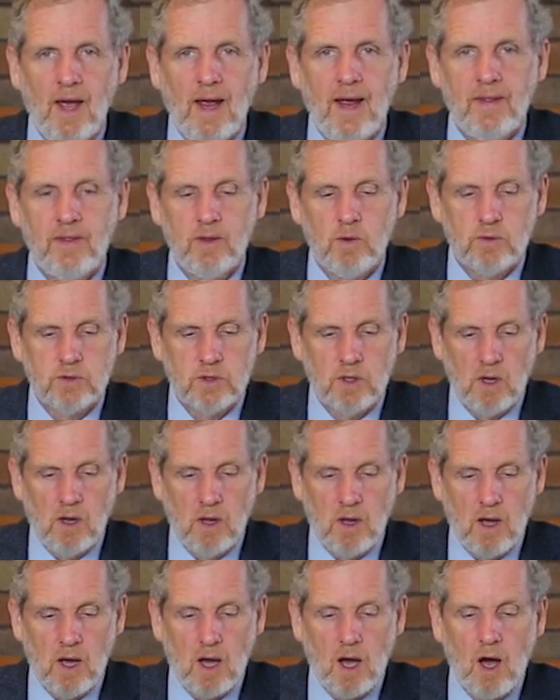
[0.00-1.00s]
And there was
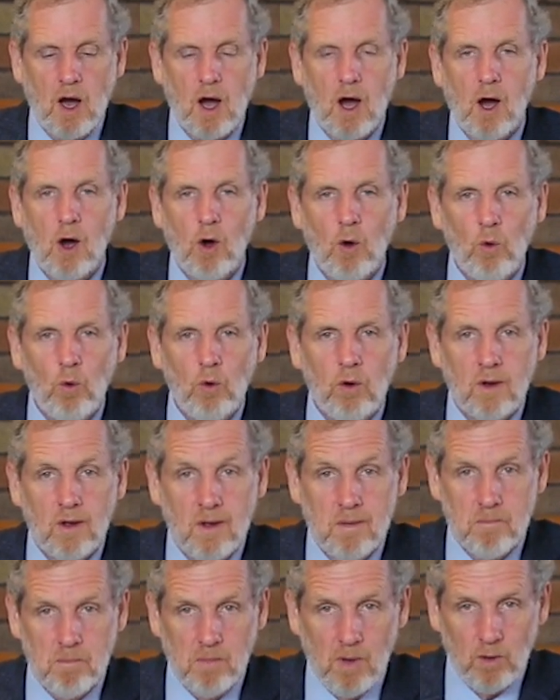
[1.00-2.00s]
a, a whole
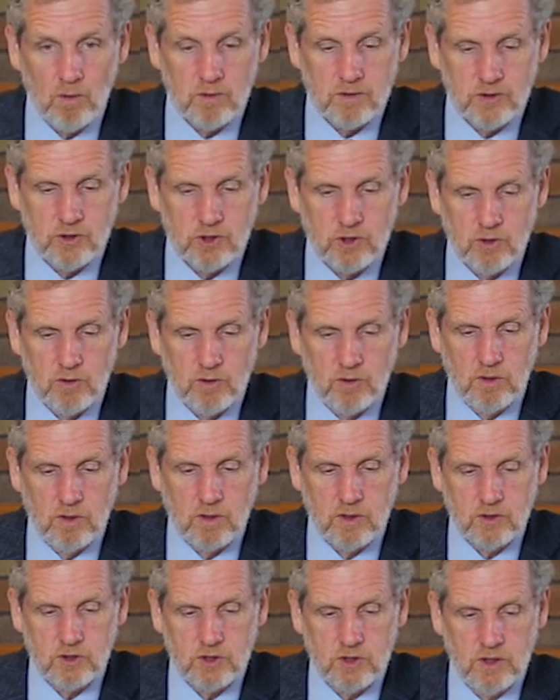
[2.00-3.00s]
multitude,
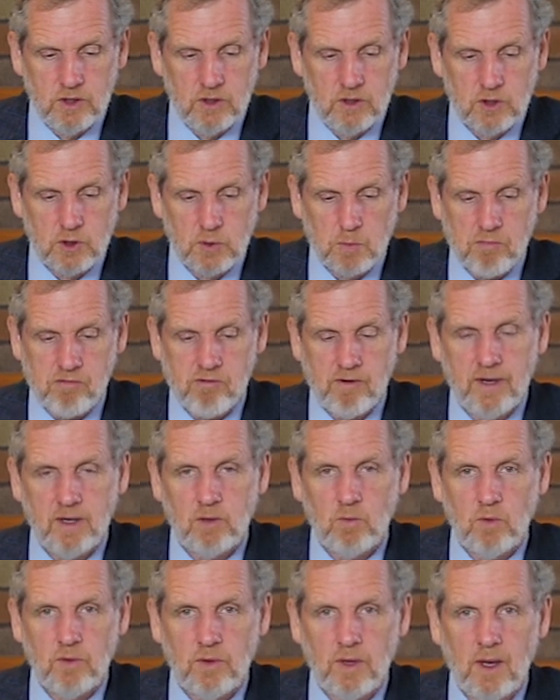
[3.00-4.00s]
it says,
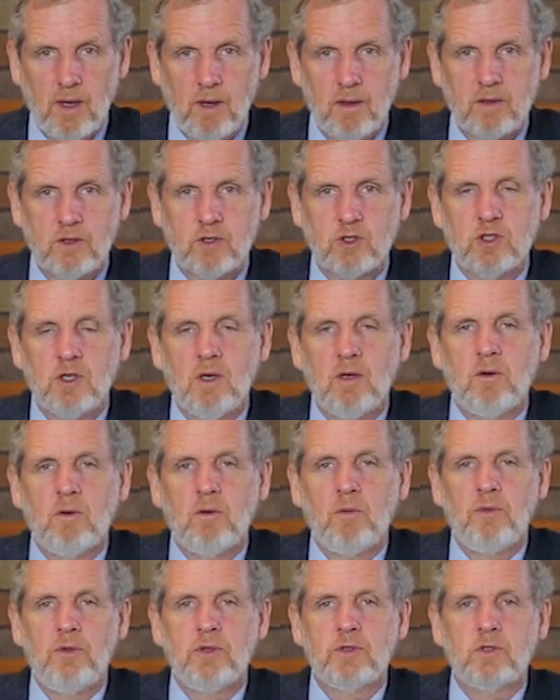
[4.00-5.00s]
praying without. So
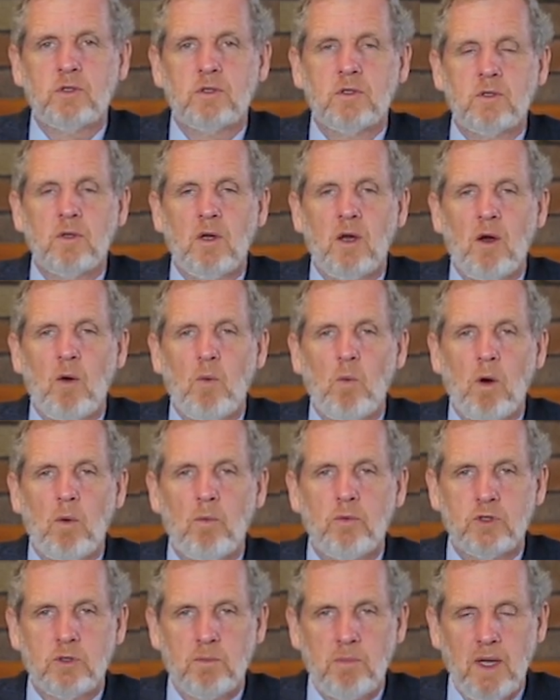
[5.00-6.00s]
this
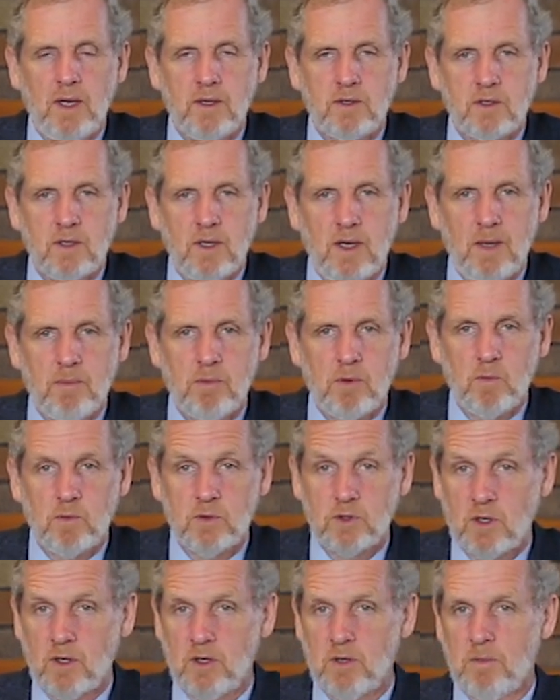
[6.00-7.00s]
what was about to happen
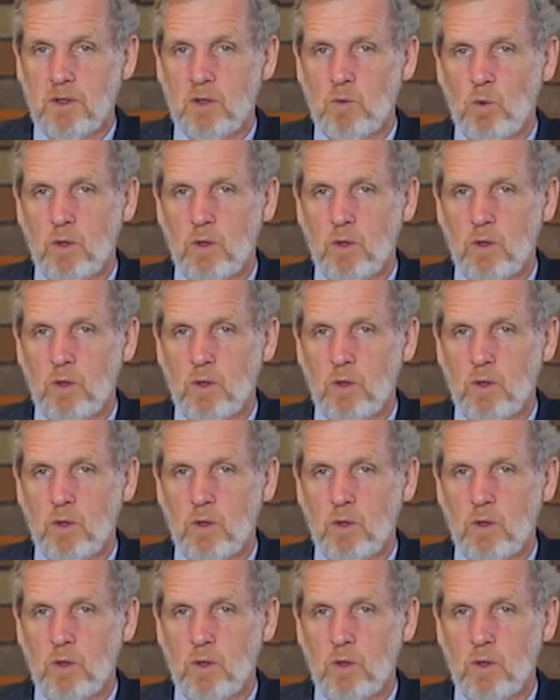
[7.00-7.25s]
was going to be